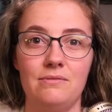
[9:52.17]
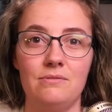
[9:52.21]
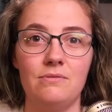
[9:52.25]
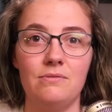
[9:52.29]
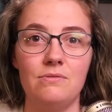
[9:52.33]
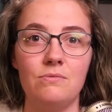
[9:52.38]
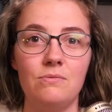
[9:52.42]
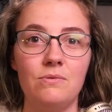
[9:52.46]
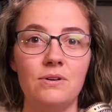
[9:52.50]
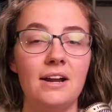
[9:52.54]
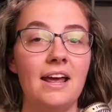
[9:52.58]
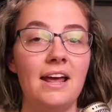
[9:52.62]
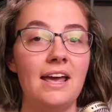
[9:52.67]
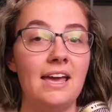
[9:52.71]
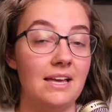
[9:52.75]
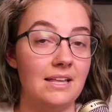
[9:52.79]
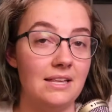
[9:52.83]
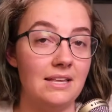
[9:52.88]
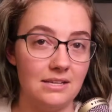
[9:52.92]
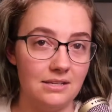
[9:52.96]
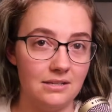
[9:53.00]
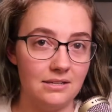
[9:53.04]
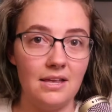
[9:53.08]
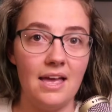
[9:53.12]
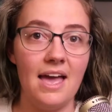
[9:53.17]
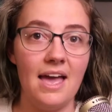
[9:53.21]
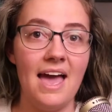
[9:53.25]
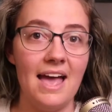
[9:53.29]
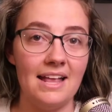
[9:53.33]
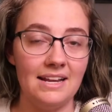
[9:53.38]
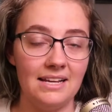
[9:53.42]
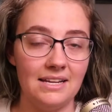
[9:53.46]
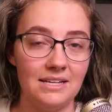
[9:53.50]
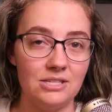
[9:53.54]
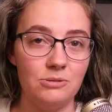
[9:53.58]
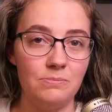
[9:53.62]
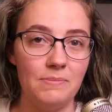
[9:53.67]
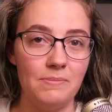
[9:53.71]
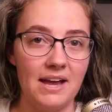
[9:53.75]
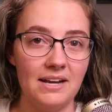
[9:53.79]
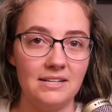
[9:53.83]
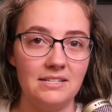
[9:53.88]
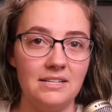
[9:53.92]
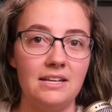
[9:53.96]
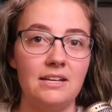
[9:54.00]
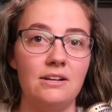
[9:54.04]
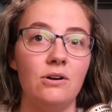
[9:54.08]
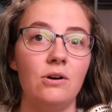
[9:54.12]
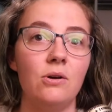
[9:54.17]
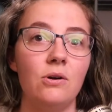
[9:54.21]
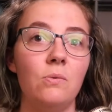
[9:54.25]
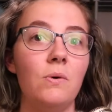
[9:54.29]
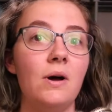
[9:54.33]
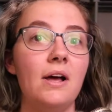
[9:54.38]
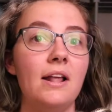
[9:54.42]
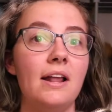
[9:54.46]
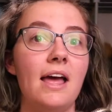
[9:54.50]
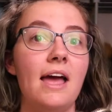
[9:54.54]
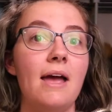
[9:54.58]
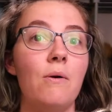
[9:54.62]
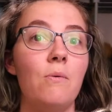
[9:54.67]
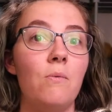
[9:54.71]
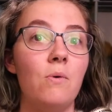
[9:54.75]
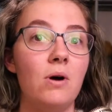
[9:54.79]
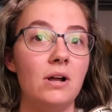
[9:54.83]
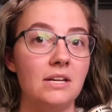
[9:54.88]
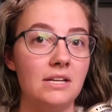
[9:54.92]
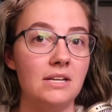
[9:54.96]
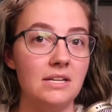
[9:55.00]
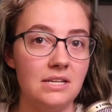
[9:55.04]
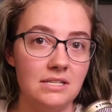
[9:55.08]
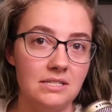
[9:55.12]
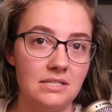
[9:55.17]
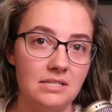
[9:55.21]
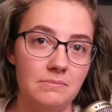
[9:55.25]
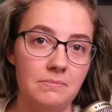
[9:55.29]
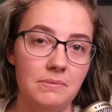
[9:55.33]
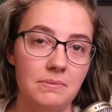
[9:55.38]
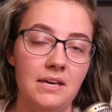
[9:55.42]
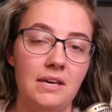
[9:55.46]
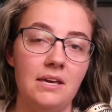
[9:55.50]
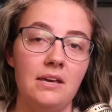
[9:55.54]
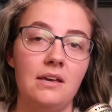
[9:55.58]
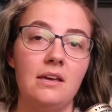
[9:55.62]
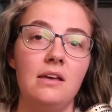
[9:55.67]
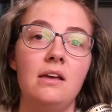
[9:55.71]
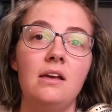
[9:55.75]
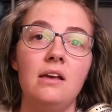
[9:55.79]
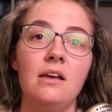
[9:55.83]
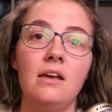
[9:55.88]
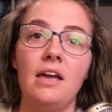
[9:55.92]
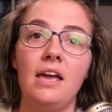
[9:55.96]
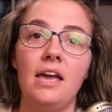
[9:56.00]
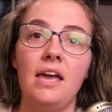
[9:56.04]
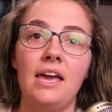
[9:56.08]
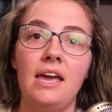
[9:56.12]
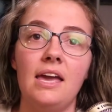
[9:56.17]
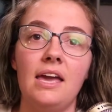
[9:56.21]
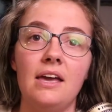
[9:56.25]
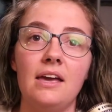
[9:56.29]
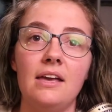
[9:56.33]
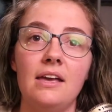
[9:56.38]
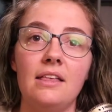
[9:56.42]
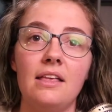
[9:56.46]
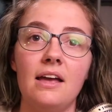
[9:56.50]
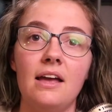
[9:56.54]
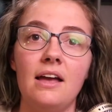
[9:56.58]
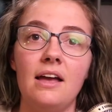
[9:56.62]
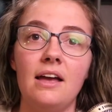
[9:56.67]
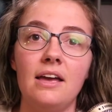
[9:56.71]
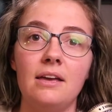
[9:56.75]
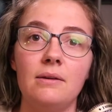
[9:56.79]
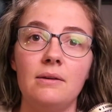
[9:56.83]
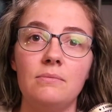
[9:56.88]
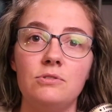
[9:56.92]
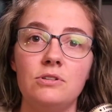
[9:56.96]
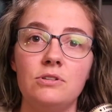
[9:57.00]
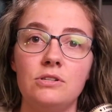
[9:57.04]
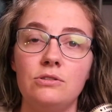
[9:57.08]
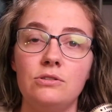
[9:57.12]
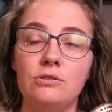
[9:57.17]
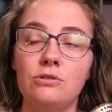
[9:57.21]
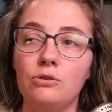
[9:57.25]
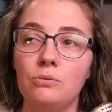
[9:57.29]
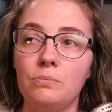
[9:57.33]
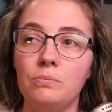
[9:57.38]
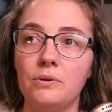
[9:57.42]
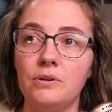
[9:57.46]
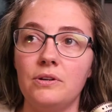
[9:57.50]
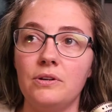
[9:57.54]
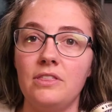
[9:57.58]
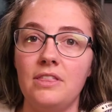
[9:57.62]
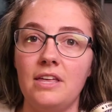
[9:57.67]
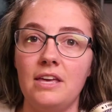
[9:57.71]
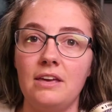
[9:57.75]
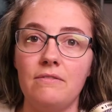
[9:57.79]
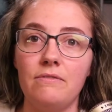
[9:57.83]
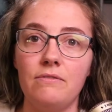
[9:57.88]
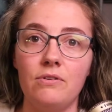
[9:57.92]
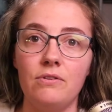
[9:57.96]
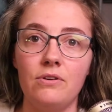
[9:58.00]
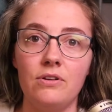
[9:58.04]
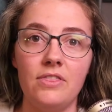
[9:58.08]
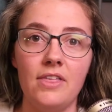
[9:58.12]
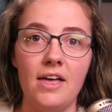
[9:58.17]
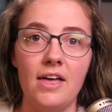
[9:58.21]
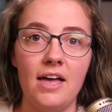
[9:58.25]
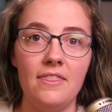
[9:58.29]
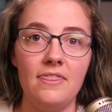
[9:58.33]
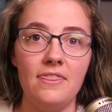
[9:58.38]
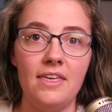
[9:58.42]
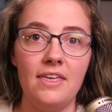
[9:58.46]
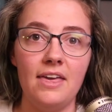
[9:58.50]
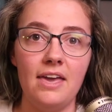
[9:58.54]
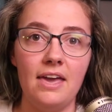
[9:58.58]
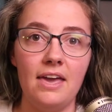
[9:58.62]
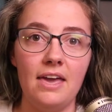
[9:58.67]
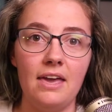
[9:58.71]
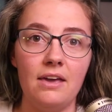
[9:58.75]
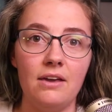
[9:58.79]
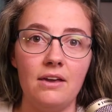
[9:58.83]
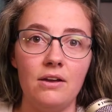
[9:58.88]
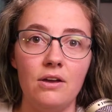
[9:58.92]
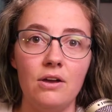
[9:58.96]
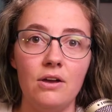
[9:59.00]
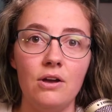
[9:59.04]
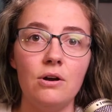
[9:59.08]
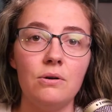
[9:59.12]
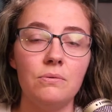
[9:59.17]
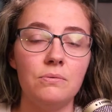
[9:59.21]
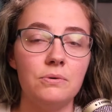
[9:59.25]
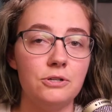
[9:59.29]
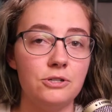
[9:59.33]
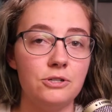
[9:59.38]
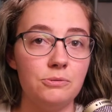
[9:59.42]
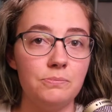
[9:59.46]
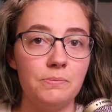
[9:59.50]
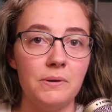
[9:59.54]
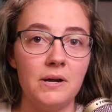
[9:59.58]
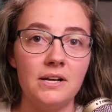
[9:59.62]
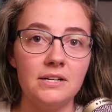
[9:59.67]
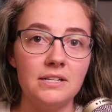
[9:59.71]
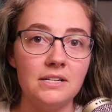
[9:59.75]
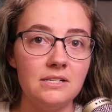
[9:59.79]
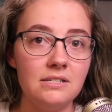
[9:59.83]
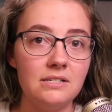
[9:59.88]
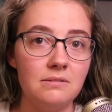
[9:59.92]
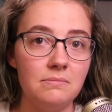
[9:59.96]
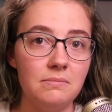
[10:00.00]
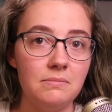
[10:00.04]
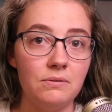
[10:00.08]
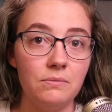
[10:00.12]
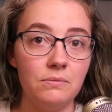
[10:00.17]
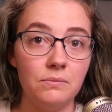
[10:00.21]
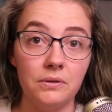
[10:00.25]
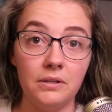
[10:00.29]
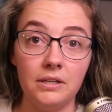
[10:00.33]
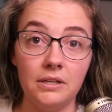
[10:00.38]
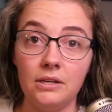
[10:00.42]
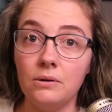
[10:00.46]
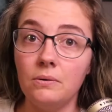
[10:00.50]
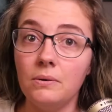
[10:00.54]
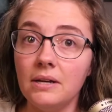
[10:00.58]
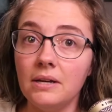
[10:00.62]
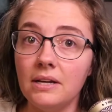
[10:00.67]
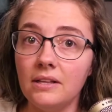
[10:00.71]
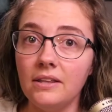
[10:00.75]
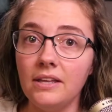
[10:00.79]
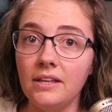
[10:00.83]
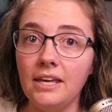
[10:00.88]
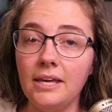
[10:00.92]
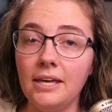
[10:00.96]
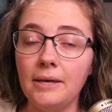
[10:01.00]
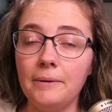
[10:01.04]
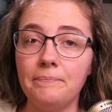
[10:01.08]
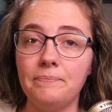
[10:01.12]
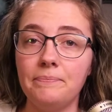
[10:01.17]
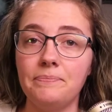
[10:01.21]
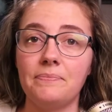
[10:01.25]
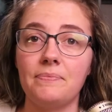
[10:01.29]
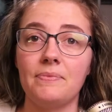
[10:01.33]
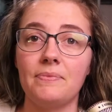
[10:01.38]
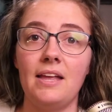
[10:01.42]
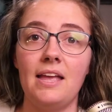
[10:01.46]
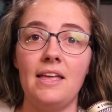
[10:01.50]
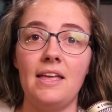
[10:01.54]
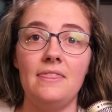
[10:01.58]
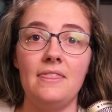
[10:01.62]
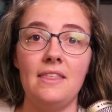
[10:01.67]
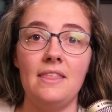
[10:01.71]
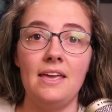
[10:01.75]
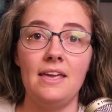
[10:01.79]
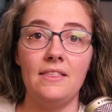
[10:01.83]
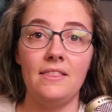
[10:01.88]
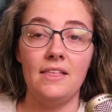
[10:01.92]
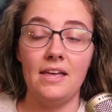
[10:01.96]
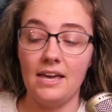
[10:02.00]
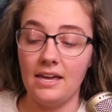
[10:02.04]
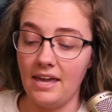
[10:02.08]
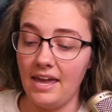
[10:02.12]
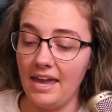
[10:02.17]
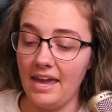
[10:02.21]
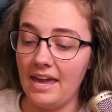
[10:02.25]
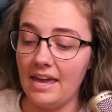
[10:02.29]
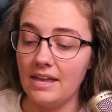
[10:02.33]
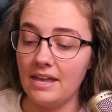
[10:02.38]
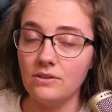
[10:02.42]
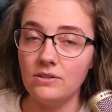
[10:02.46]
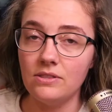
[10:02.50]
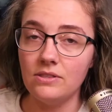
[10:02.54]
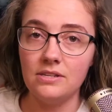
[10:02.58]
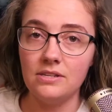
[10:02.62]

what I had expected or what I wanted it to be. and I am just super thankful that they responded to me really quickly and they like handled